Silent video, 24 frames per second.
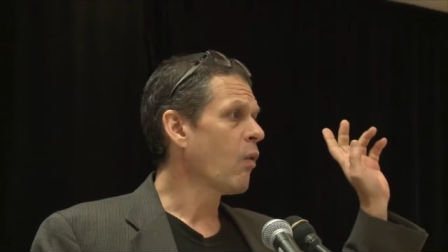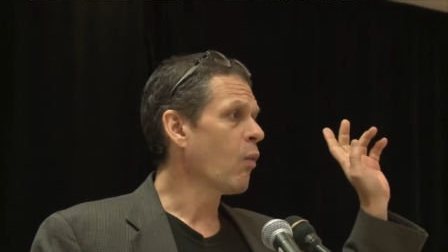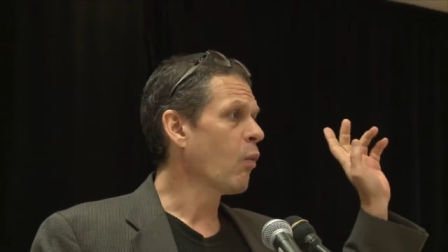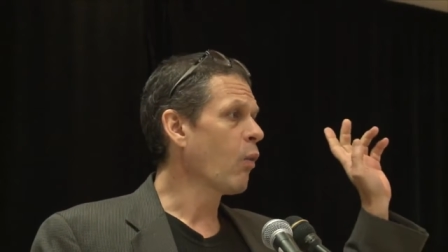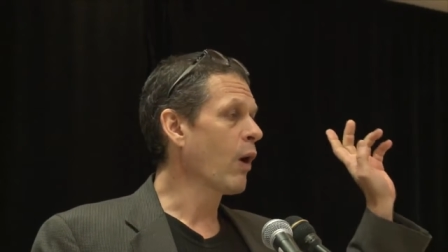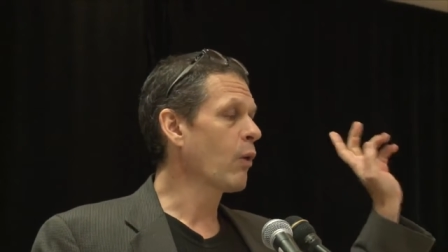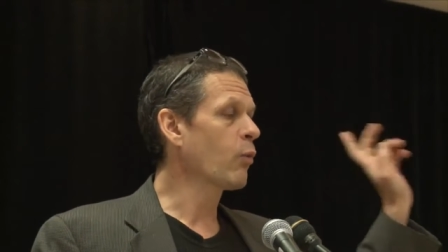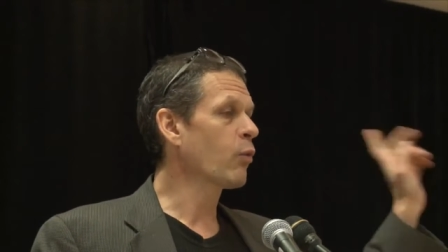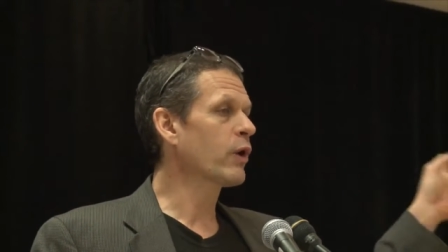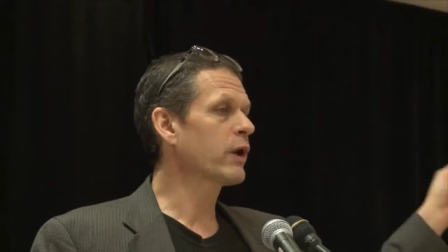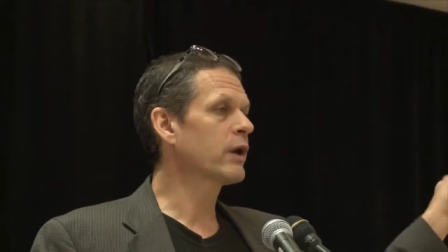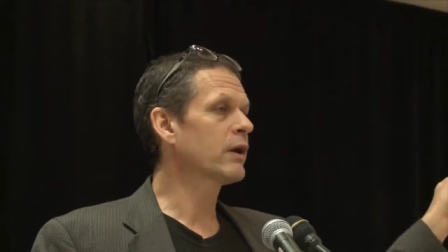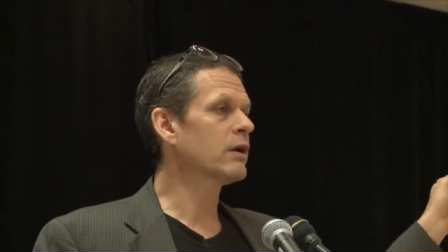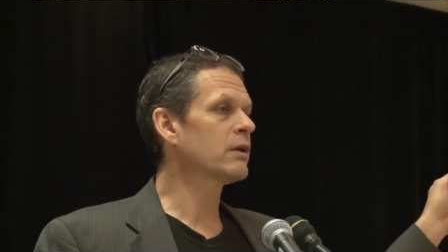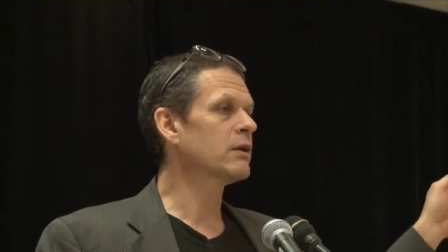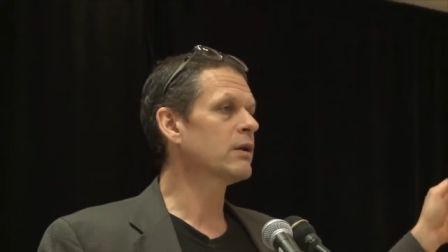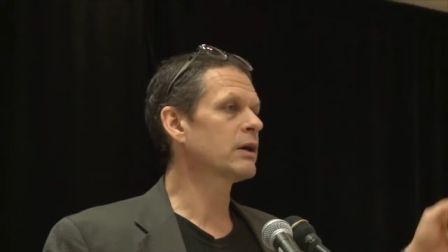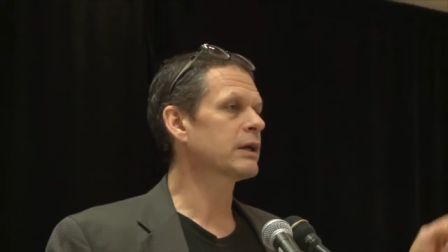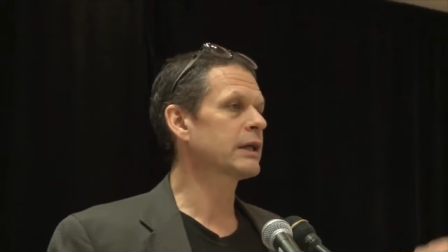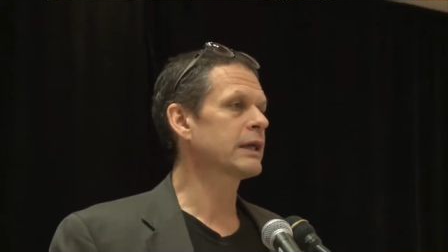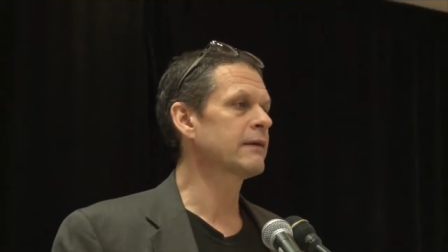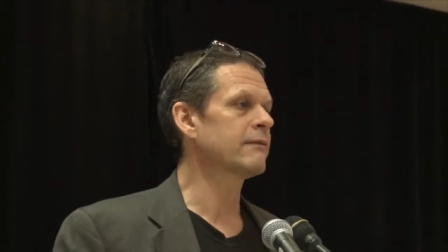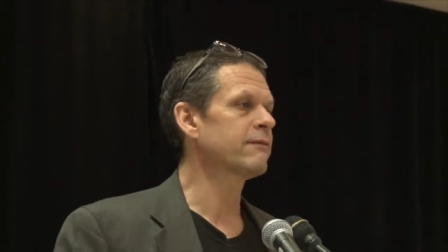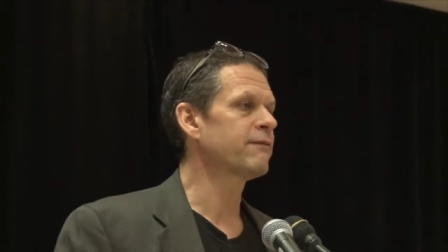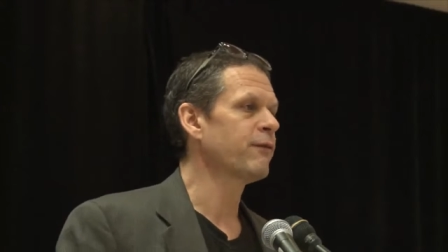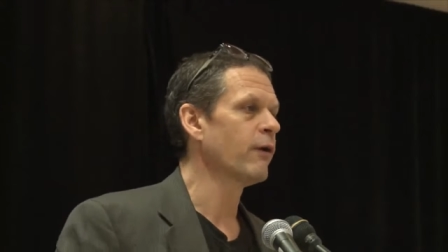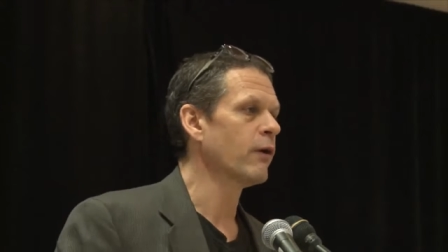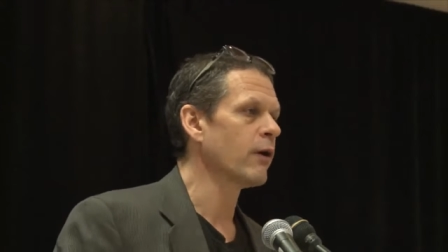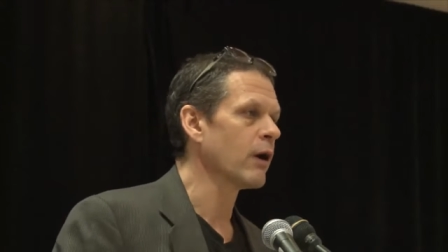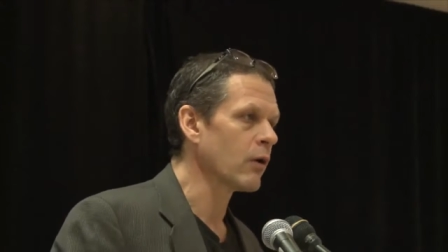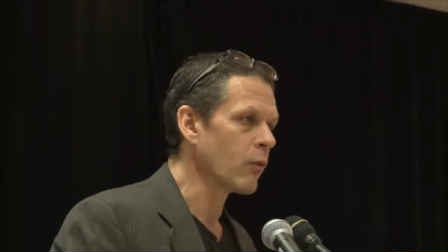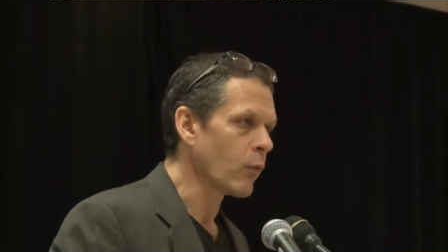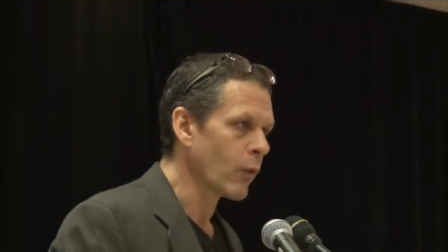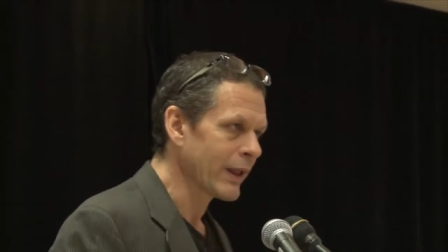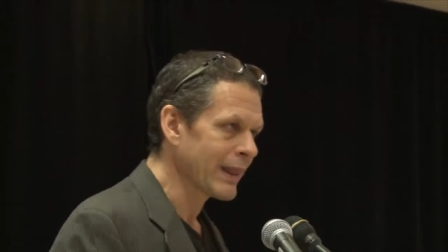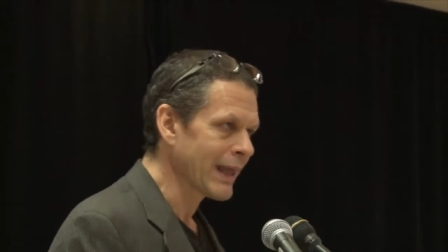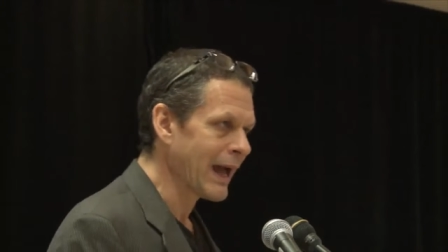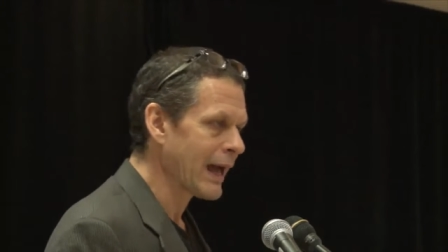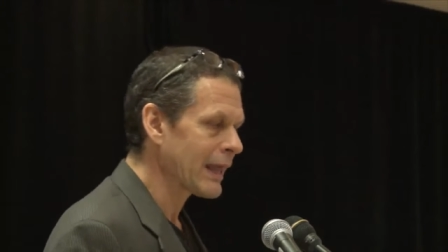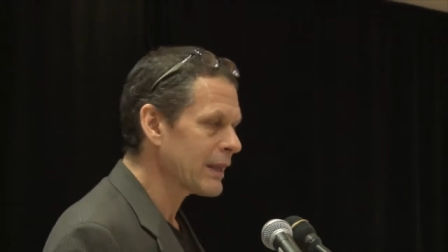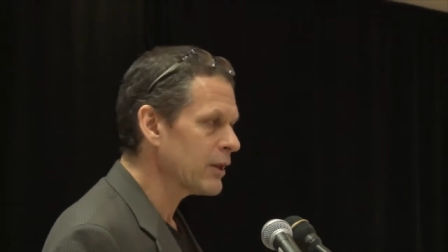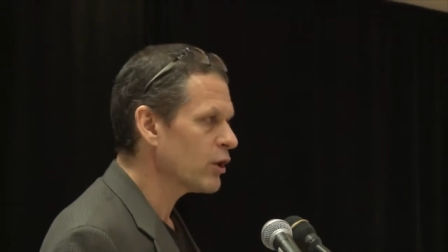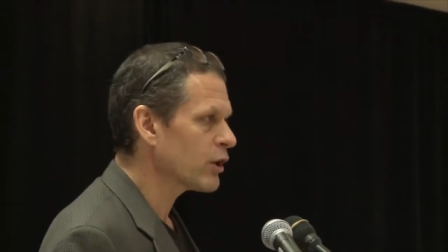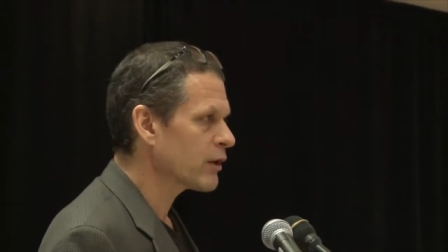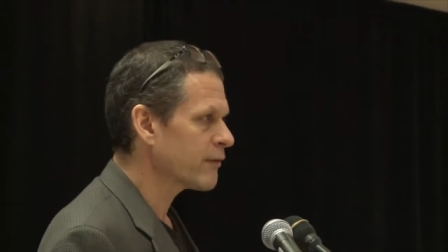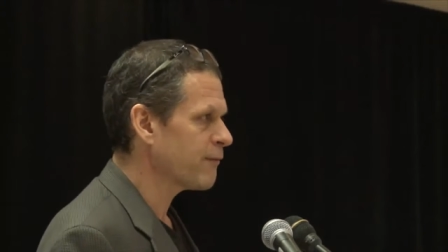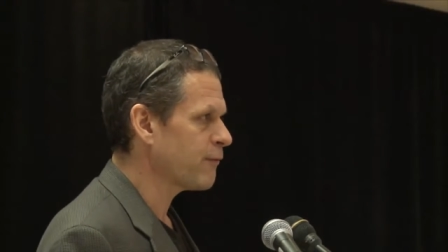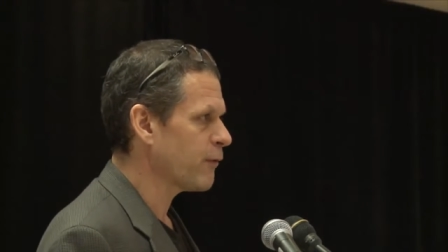what we are looking for, what I
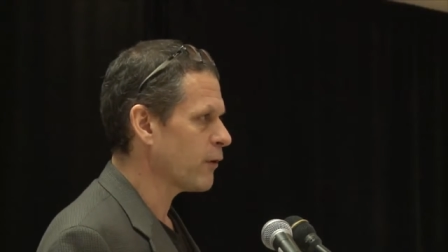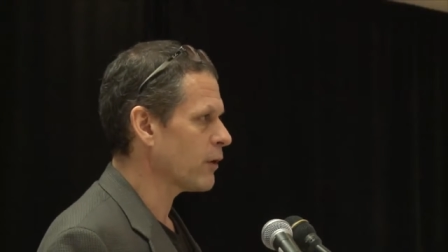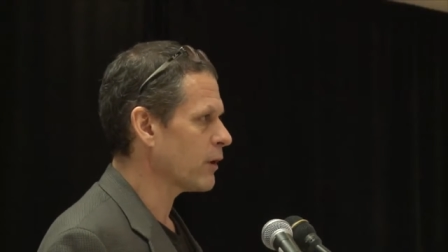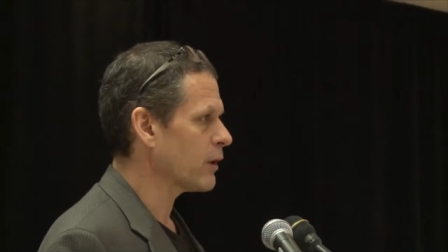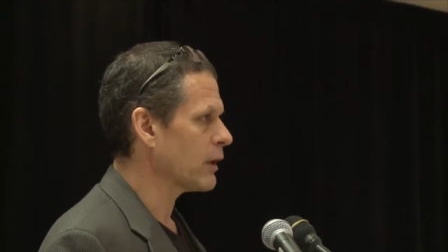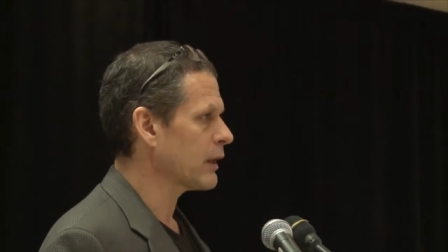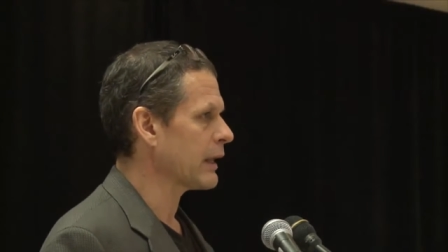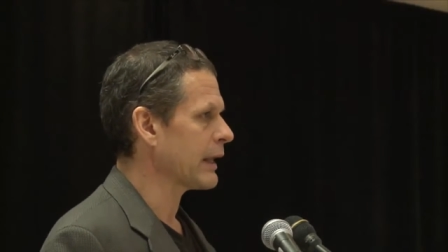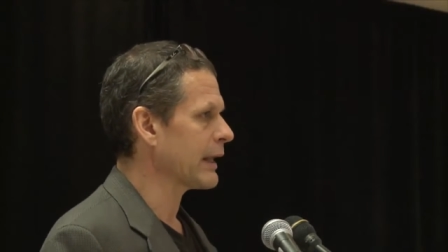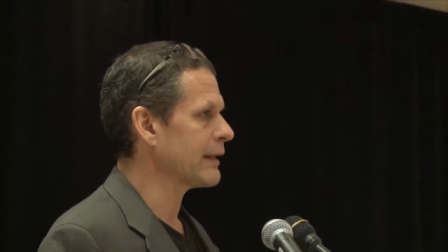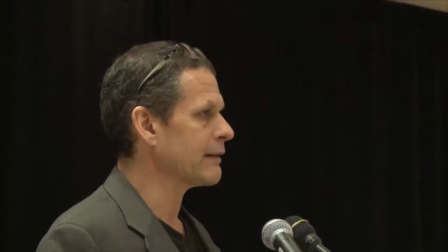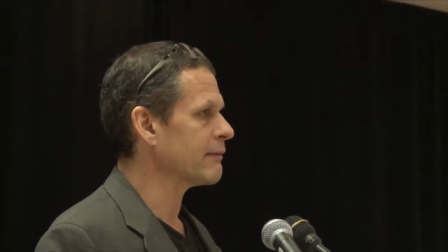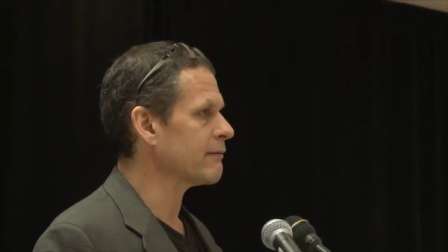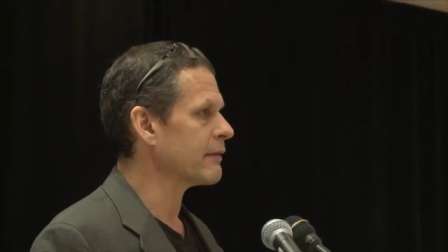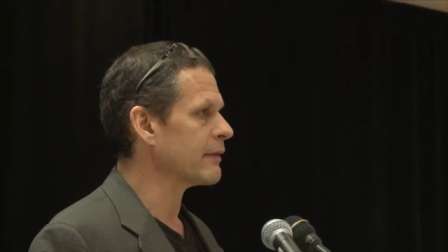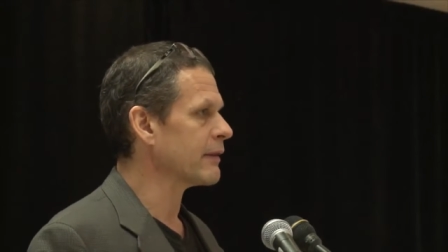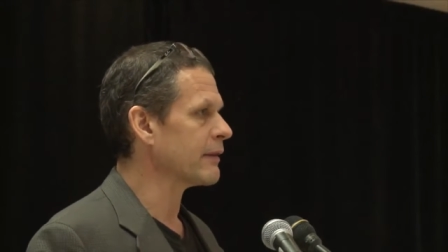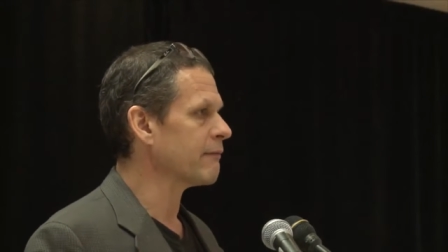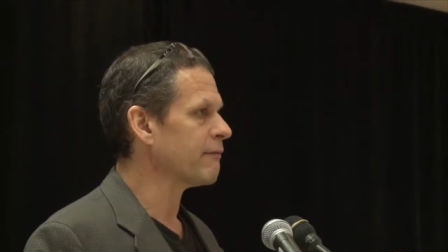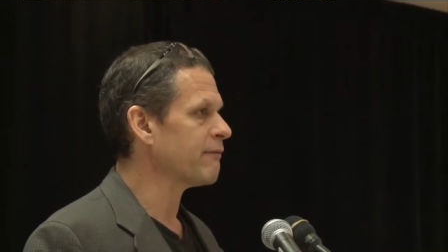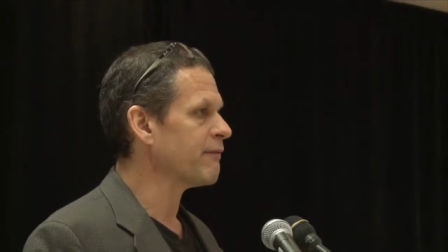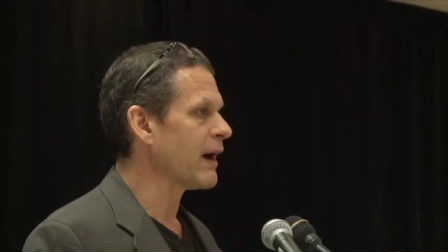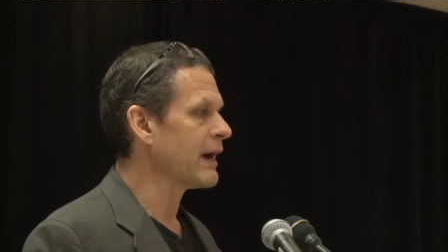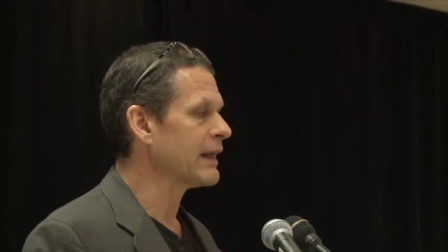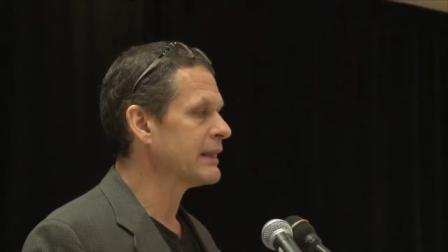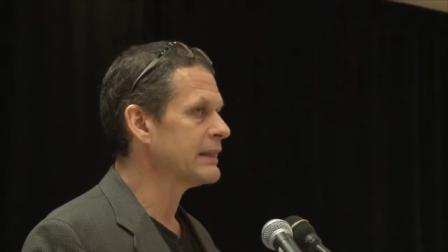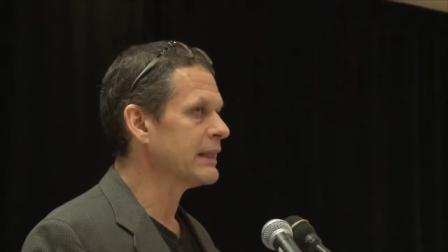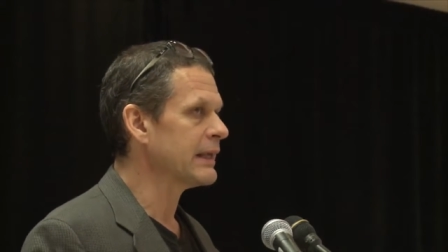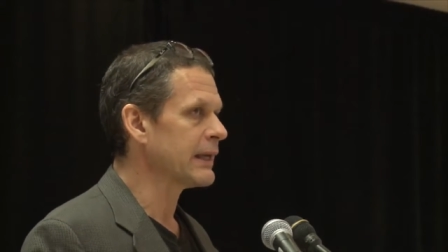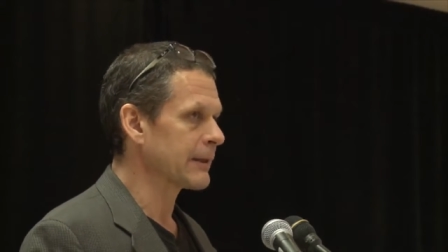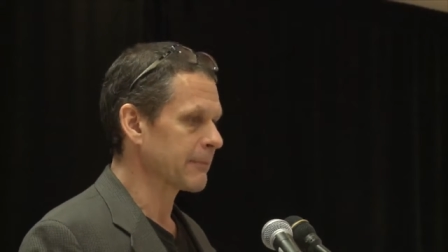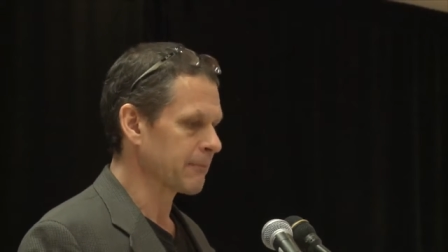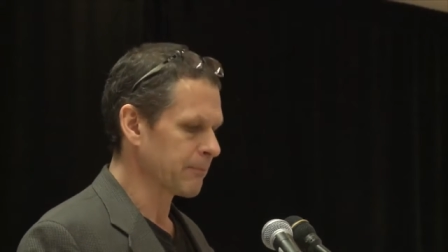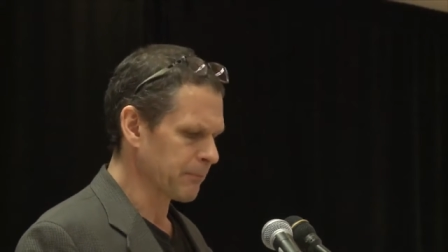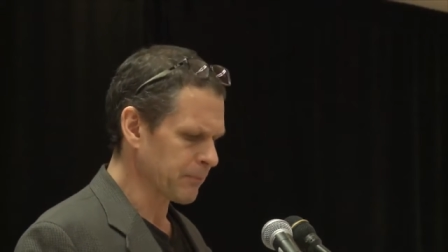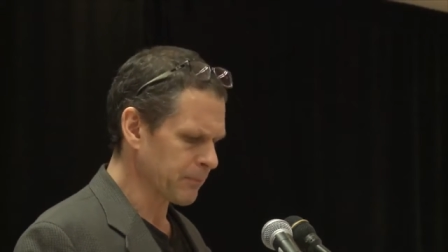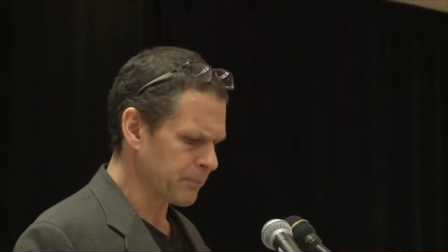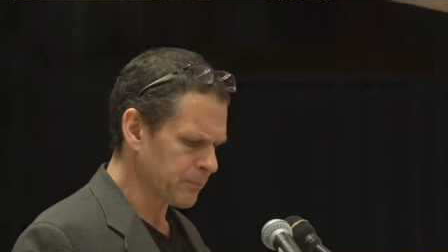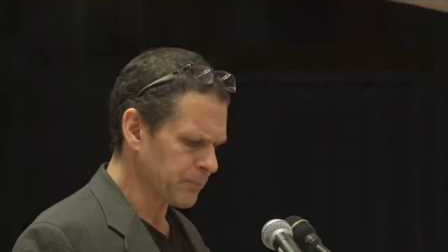look for in funding,